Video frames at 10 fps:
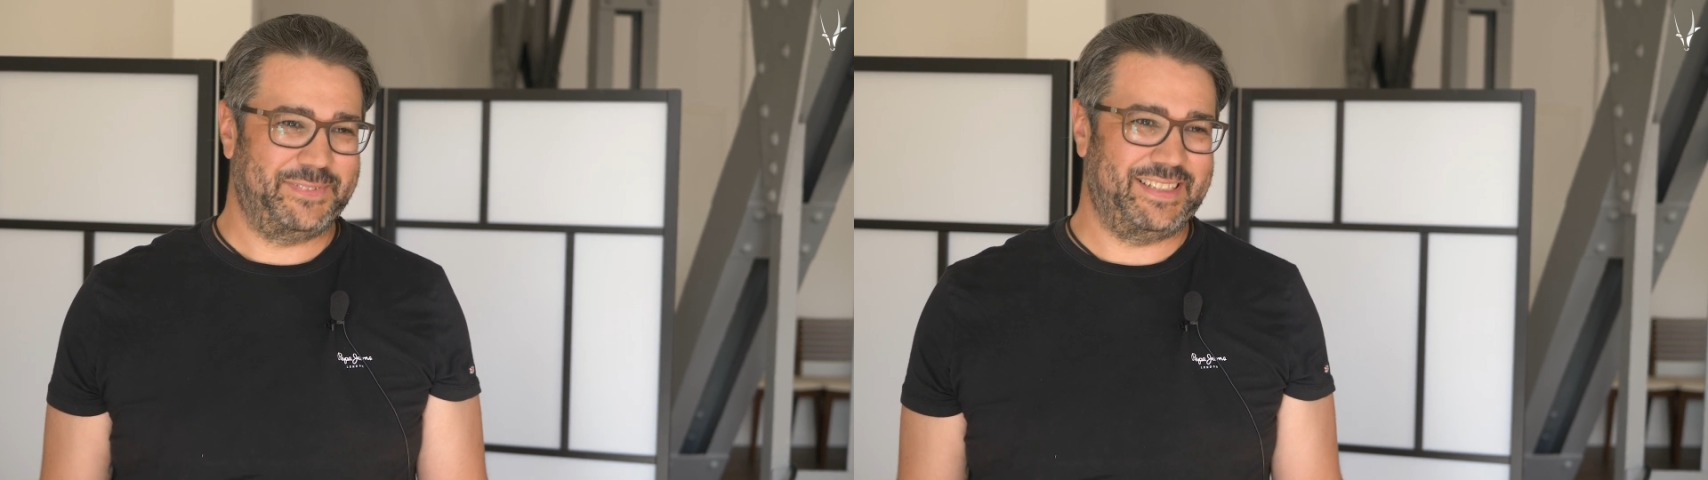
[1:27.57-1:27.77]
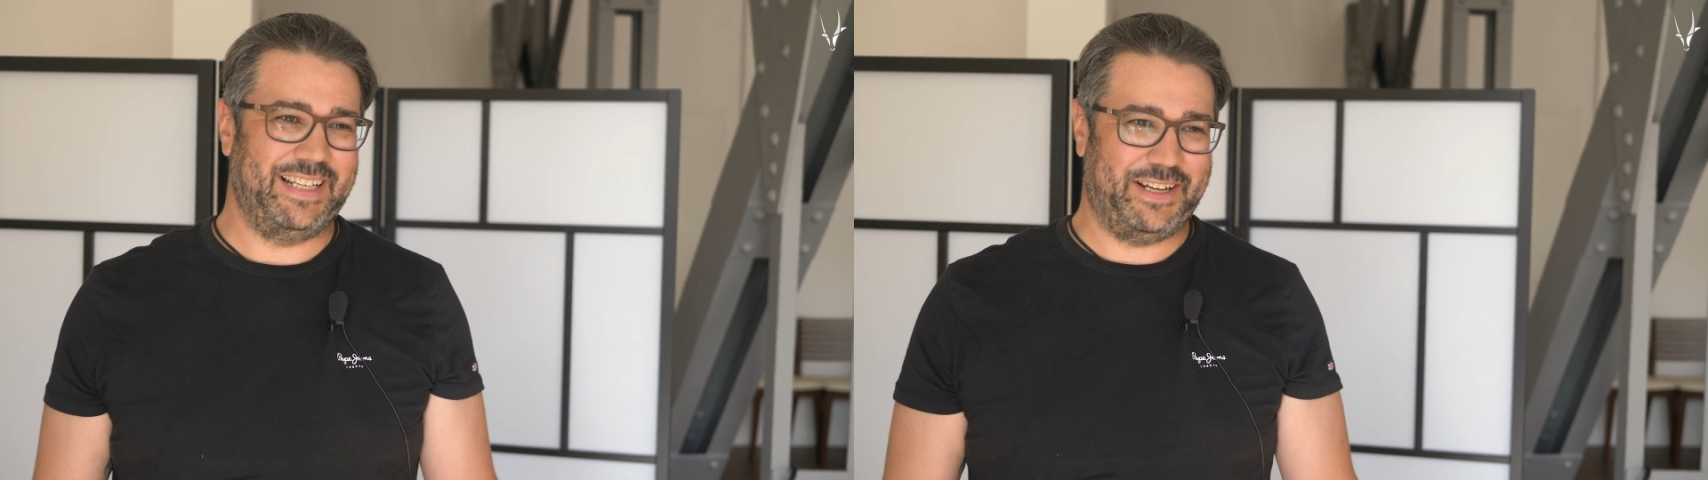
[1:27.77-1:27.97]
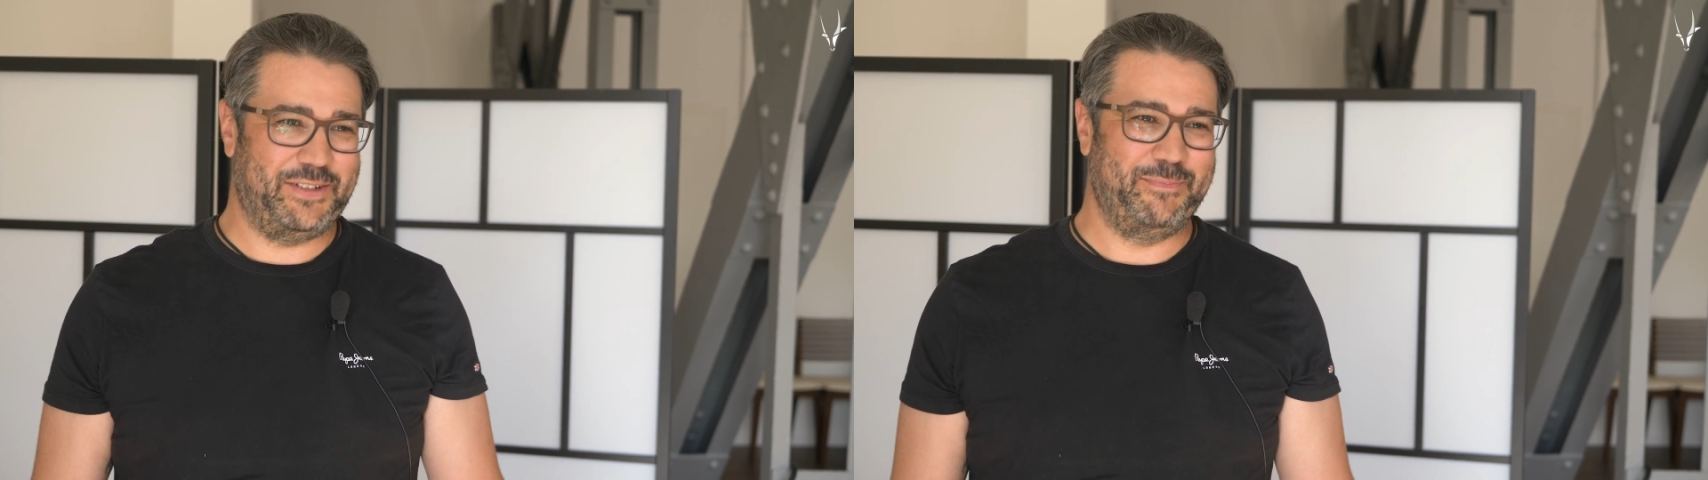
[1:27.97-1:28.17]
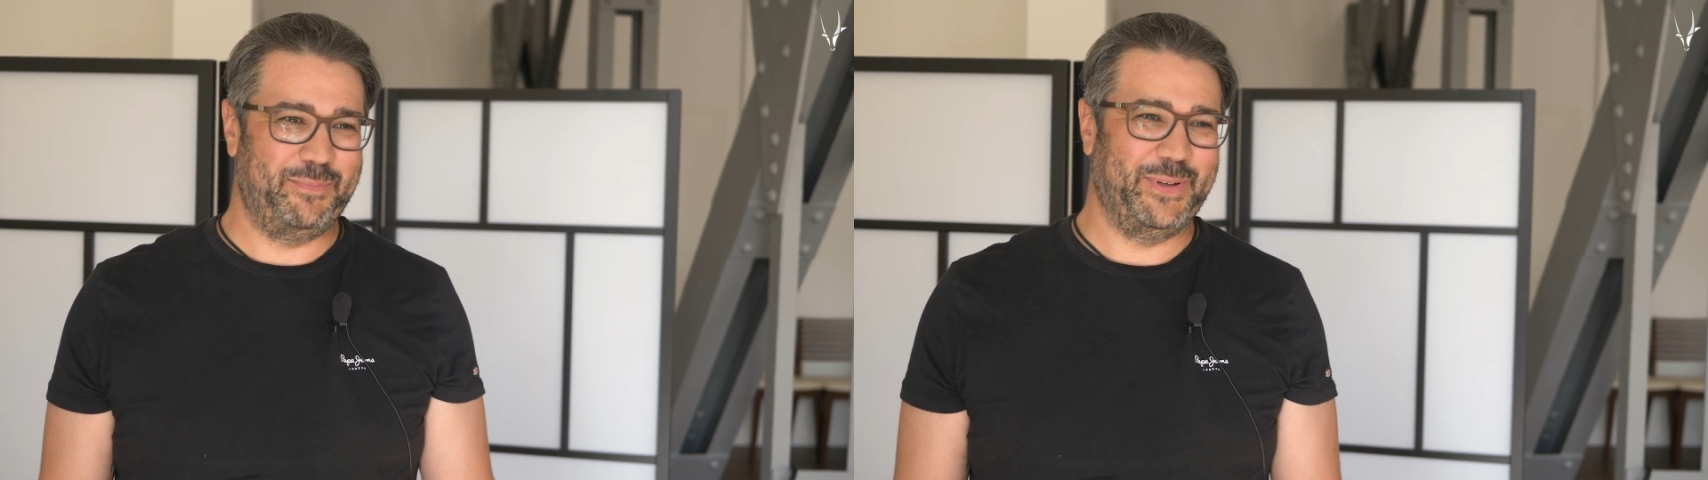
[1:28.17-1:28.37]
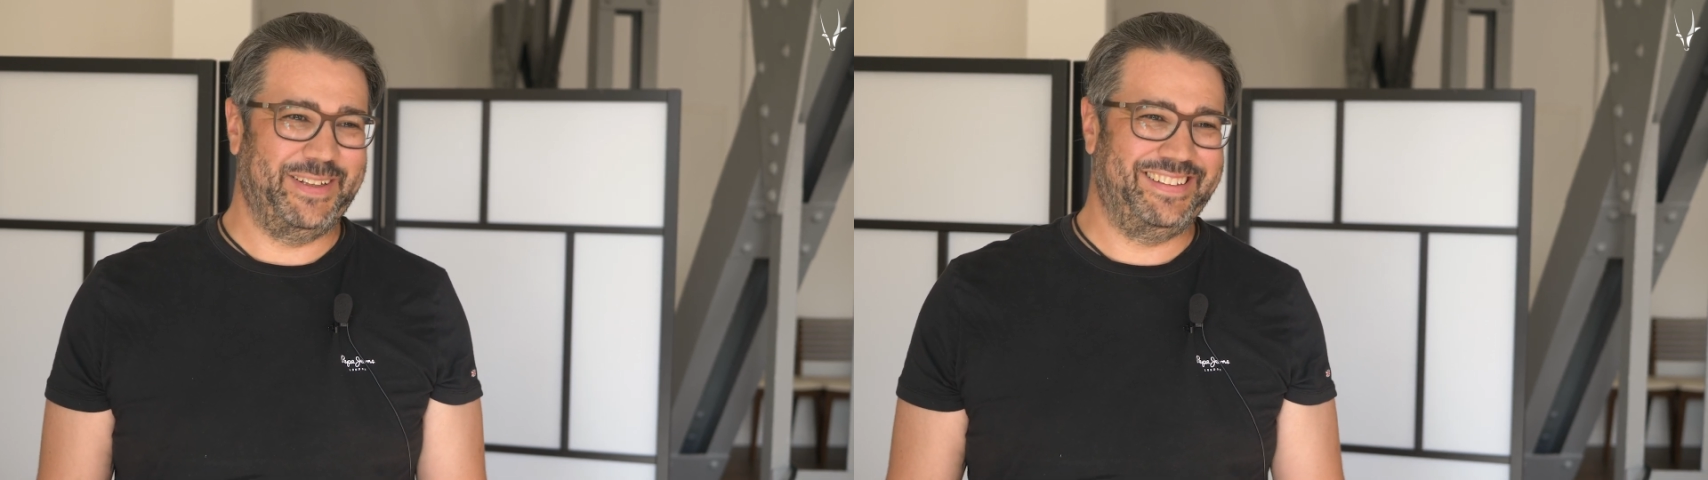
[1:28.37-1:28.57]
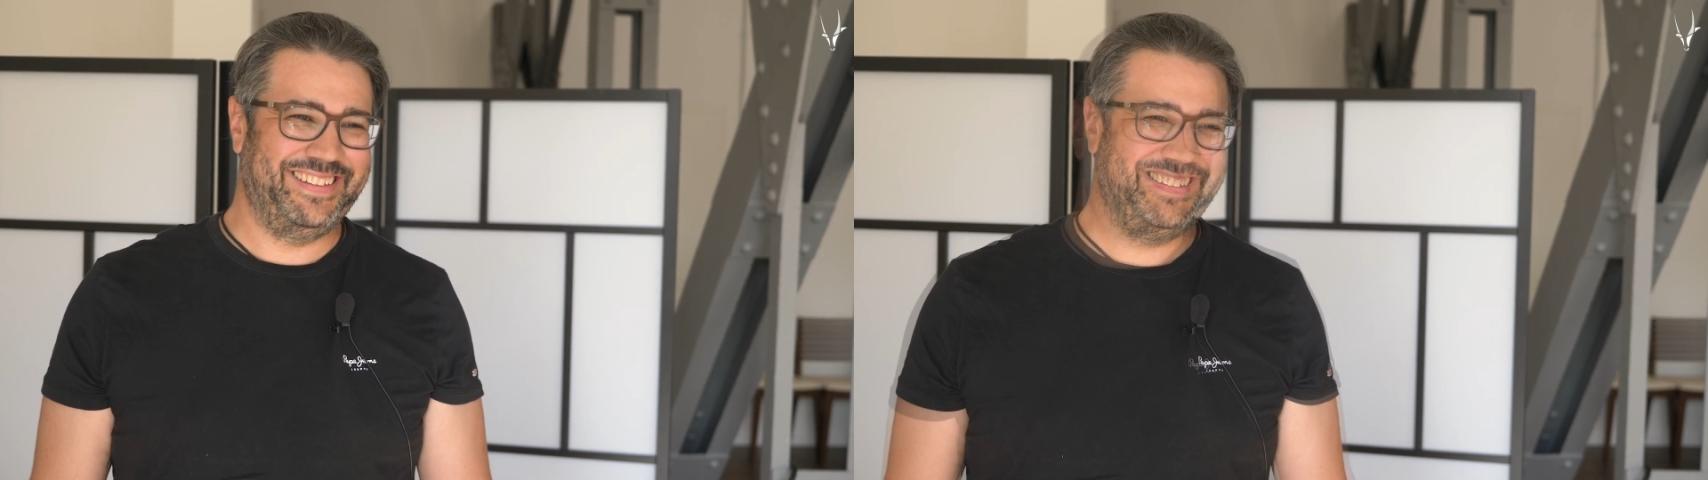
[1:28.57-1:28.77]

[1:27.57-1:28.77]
selection point.